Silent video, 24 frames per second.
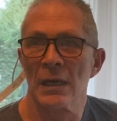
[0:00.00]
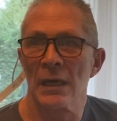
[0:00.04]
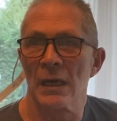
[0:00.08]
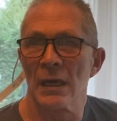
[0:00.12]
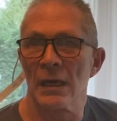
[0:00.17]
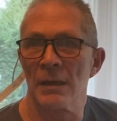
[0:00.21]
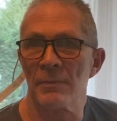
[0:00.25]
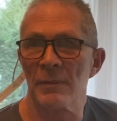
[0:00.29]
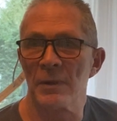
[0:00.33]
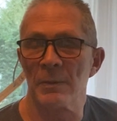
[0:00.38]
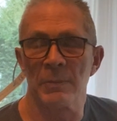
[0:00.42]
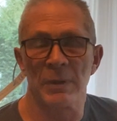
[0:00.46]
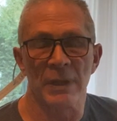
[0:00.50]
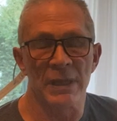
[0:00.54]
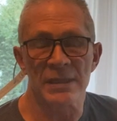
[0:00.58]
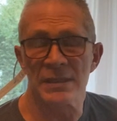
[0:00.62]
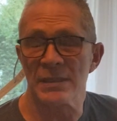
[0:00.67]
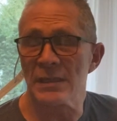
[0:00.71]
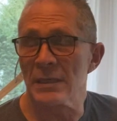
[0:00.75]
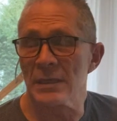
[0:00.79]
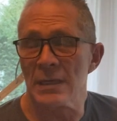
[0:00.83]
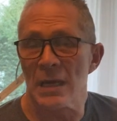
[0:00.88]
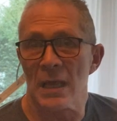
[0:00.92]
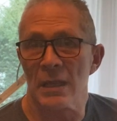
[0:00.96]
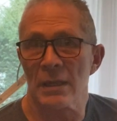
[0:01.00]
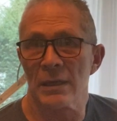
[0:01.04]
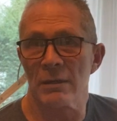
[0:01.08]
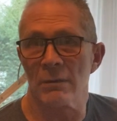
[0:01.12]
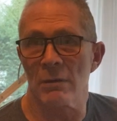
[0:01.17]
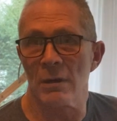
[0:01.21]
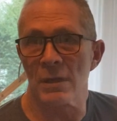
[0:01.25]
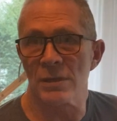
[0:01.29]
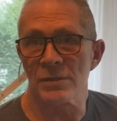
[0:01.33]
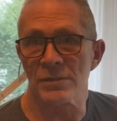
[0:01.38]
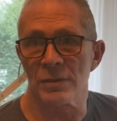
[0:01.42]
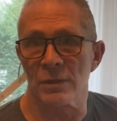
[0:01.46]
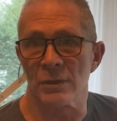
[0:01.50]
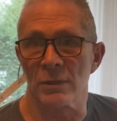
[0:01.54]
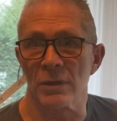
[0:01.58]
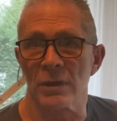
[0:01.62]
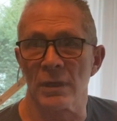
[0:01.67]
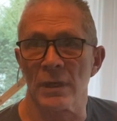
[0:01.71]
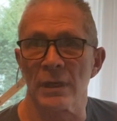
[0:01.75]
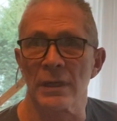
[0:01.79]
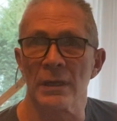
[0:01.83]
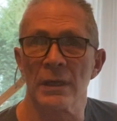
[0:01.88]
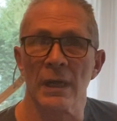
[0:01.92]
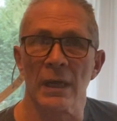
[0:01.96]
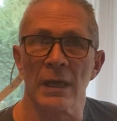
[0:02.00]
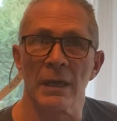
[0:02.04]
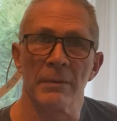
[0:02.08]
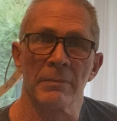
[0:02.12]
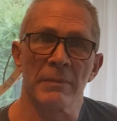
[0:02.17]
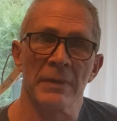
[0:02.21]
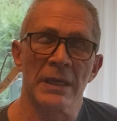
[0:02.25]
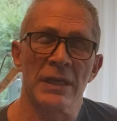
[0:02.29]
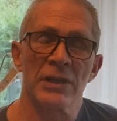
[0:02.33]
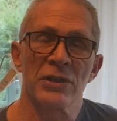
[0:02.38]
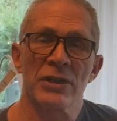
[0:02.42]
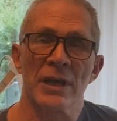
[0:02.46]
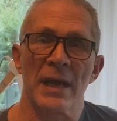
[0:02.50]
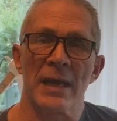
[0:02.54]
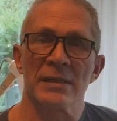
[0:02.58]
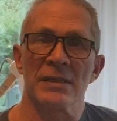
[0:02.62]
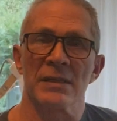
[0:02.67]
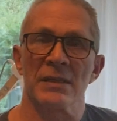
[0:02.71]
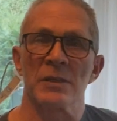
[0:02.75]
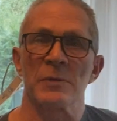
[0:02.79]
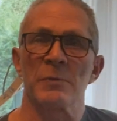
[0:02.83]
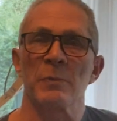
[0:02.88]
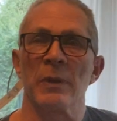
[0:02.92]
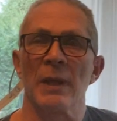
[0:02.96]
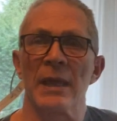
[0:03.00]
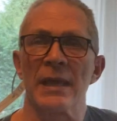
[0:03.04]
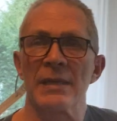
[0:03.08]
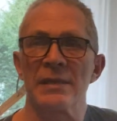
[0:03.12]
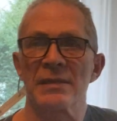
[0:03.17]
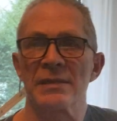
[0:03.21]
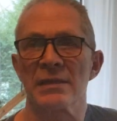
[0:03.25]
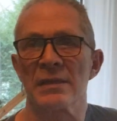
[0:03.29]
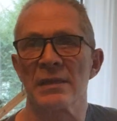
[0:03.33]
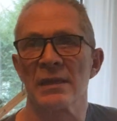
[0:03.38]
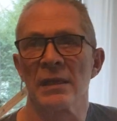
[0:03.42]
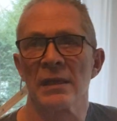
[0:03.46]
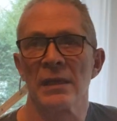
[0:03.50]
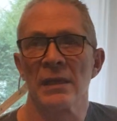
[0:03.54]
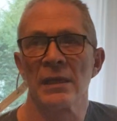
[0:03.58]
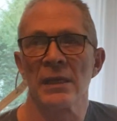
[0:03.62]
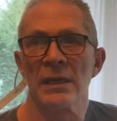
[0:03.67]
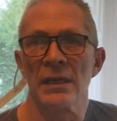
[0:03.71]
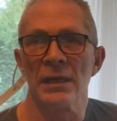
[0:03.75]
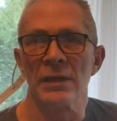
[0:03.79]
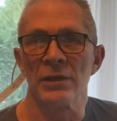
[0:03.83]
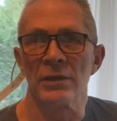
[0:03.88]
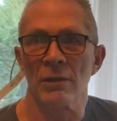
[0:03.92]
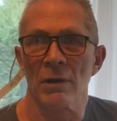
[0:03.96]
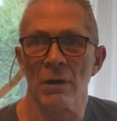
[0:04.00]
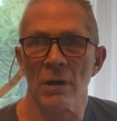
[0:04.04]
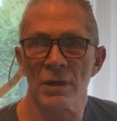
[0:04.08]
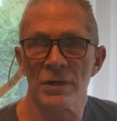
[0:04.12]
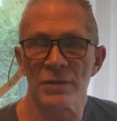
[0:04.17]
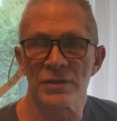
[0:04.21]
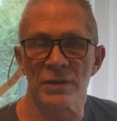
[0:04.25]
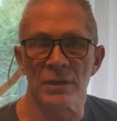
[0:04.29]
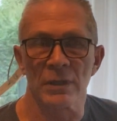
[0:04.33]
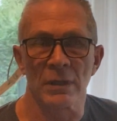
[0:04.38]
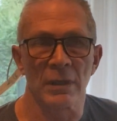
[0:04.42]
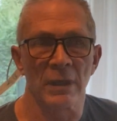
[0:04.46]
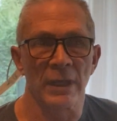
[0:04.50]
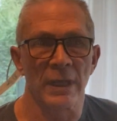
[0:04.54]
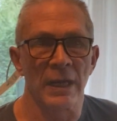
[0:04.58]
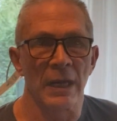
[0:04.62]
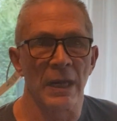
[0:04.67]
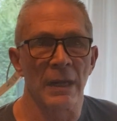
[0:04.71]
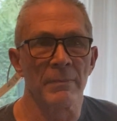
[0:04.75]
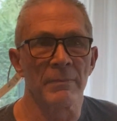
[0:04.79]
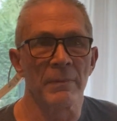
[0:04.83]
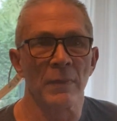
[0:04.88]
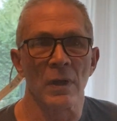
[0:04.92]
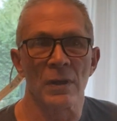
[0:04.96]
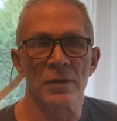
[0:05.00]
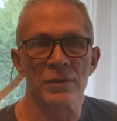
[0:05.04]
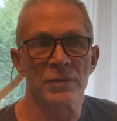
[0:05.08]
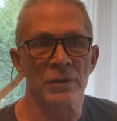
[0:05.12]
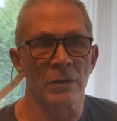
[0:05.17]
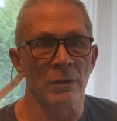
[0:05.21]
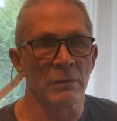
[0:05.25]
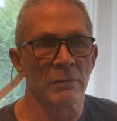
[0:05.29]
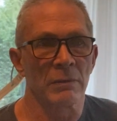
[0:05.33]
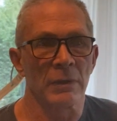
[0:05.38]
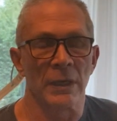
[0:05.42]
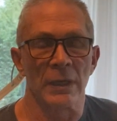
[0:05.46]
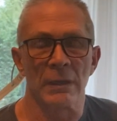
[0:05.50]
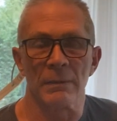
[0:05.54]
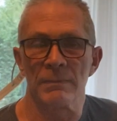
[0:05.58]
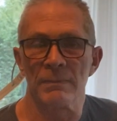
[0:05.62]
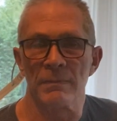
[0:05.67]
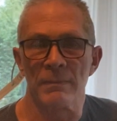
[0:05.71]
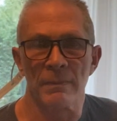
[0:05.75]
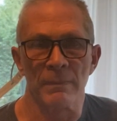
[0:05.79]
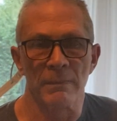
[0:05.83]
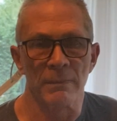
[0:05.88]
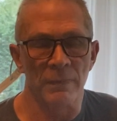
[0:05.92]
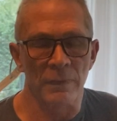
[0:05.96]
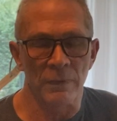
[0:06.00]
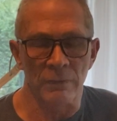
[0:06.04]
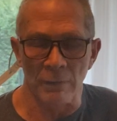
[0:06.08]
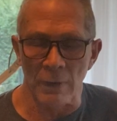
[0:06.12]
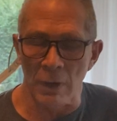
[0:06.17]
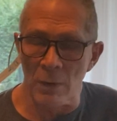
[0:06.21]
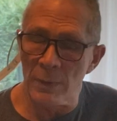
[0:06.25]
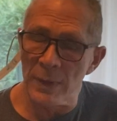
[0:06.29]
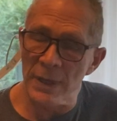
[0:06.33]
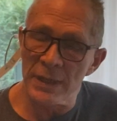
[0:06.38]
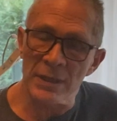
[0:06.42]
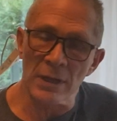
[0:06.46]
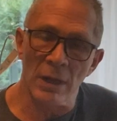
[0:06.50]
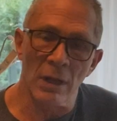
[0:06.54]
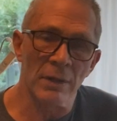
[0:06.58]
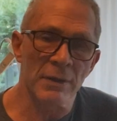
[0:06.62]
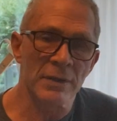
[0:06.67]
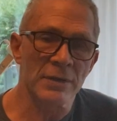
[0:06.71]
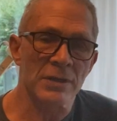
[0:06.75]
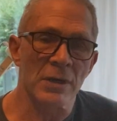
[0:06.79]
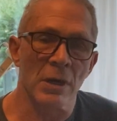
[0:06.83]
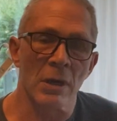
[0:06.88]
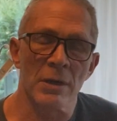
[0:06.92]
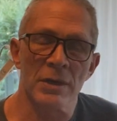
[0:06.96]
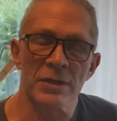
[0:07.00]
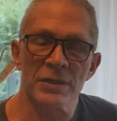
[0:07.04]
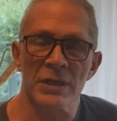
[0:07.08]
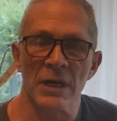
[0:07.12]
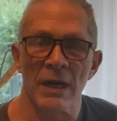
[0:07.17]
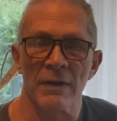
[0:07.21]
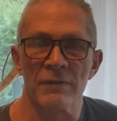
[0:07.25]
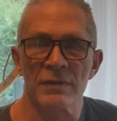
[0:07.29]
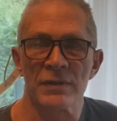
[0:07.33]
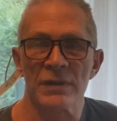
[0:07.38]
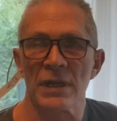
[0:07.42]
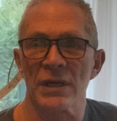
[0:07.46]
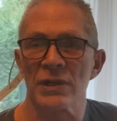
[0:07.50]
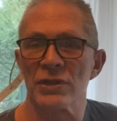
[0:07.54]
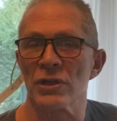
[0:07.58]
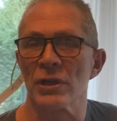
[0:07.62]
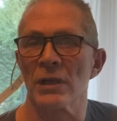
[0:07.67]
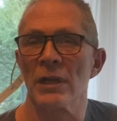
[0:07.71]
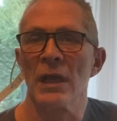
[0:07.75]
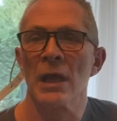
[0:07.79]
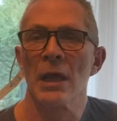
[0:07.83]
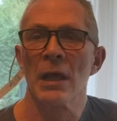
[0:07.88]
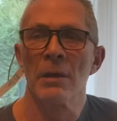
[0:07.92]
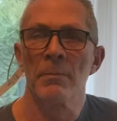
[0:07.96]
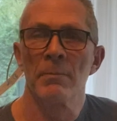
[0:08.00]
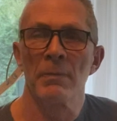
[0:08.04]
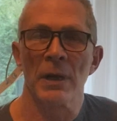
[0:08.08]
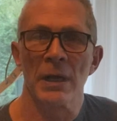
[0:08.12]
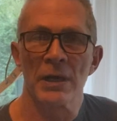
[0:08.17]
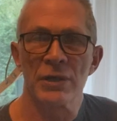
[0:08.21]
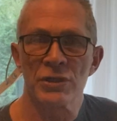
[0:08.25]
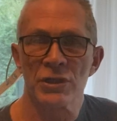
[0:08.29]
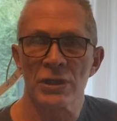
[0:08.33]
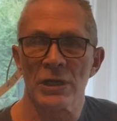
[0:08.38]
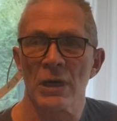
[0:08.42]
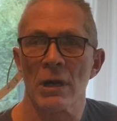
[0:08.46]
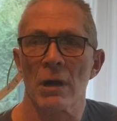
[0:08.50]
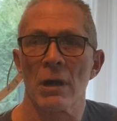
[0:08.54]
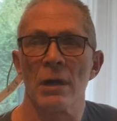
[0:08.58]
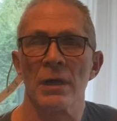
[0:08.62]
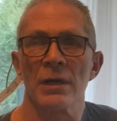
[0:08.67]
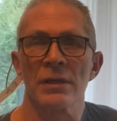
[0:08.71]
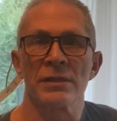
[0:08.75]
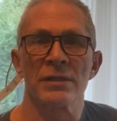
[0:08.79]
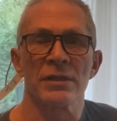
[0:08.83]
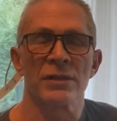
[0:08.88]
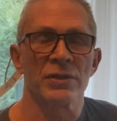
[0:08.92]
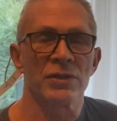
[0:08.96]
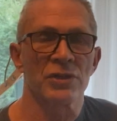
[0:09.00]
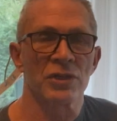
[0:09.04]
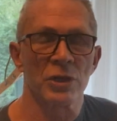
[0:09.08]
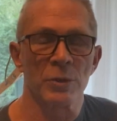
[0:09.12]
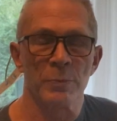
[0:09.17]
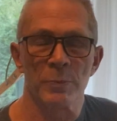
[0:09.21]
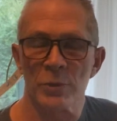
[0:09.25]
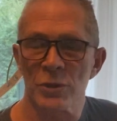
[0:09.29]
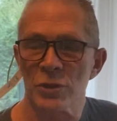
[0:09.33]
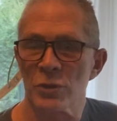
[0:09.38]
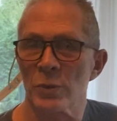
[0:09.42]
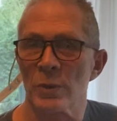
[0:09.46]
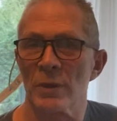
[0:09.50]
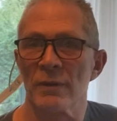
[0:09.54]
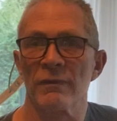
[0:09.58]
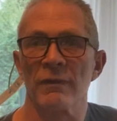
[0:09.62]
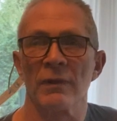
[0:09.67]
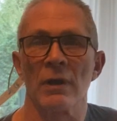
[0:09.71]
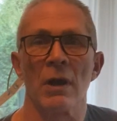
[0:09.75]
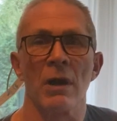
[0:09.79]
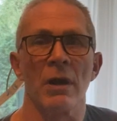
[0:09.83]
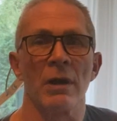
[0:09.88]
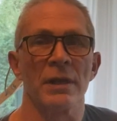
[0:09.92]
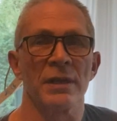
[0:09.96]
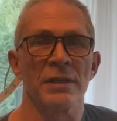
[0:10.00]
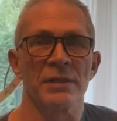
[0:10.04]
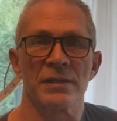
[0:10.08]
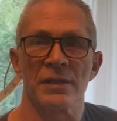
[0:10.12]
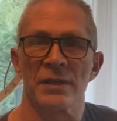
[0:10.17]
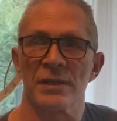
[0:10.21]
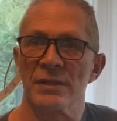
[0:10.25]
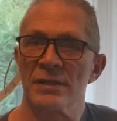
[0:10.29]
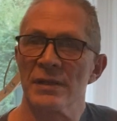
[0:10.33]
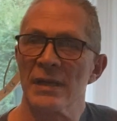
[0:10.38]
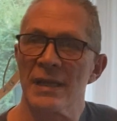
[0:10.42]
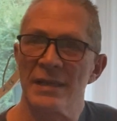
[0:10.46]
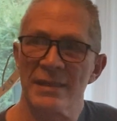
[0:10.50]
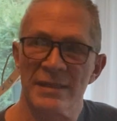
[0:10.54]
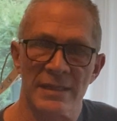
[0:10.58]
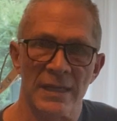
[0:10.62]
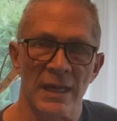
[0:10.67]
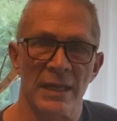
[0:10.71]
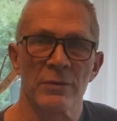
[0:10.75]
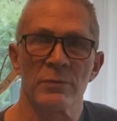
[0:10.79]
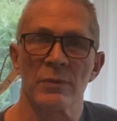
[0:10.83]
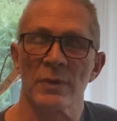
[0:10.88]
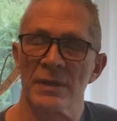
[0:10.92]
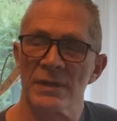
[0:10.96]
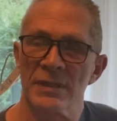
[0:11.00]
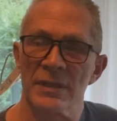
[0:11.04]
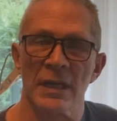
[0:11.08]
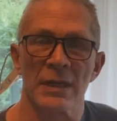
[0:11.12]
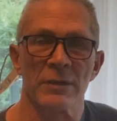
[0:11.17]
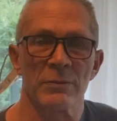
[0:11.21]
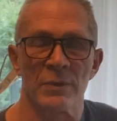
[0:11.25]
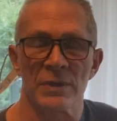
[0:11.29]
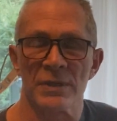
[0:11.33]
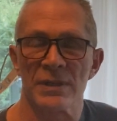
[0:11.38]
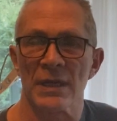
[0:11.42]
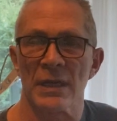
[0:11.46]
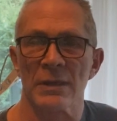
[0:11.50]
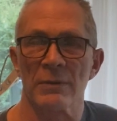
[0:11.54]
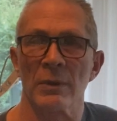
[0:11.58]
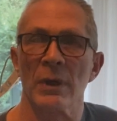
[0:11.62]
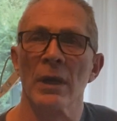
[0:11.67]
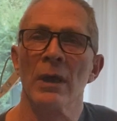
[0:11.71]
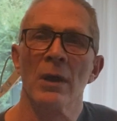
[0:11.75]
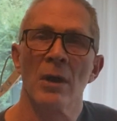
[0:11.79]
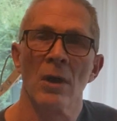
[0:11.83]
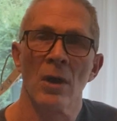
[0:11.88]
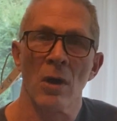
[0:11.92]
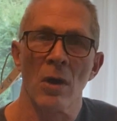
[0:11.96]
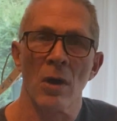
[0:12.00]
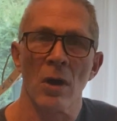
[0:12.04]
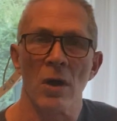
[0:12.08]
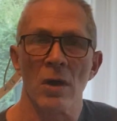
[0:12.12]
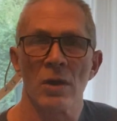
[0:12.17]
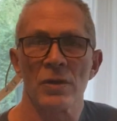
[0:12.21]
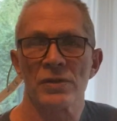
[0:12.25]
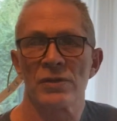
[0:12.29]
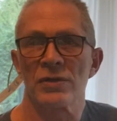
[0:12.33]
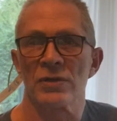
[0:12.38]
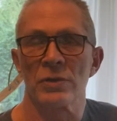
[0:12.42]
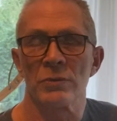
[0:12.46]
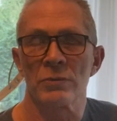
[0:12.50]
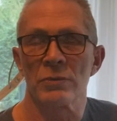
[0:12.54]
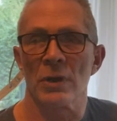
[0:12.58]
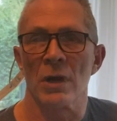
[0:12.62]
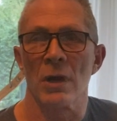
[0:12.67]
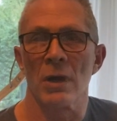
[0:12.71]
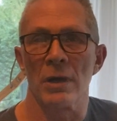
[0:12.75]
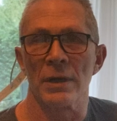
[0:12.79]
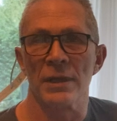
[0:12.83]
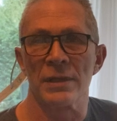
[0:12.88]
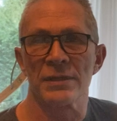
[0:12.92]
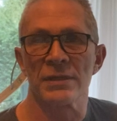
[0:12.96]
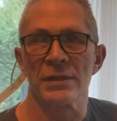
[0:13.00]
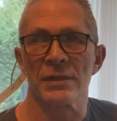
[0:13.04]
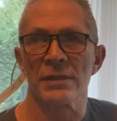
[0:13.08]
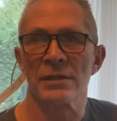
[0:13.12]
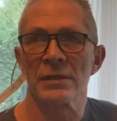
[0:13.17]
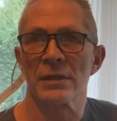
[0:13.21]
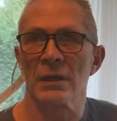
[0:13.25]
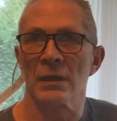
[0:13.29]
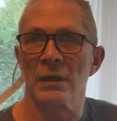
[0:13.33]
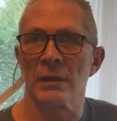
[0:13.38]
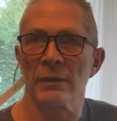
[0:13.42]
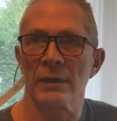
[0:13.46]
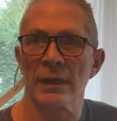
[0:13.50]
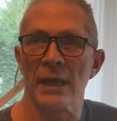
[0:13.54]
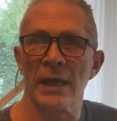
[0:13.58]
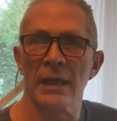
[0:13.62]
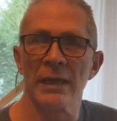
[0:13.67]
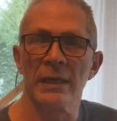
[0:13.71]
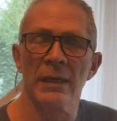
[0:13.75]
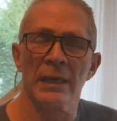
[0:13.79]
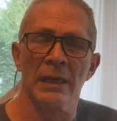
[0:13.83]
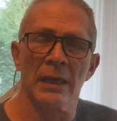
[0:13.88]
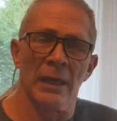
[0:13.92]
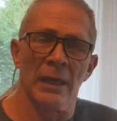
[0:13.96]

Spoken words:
The ballistic nylon are also good. Each has its place in your arsenal. And I'm also going to throw into all this harness conversation bungee harnesses, super swivel harnesses, etc., etc., etc. All Sutra harnesses, okay?